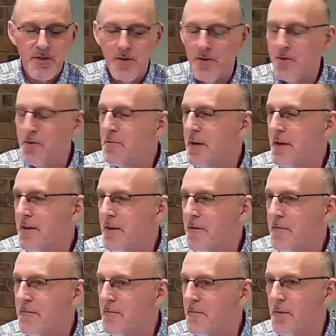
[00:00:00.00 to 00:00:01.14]
who'd been there,
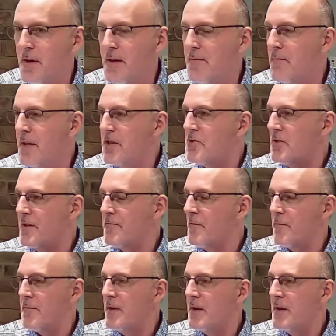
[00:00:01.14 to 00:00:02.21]
been in ministry for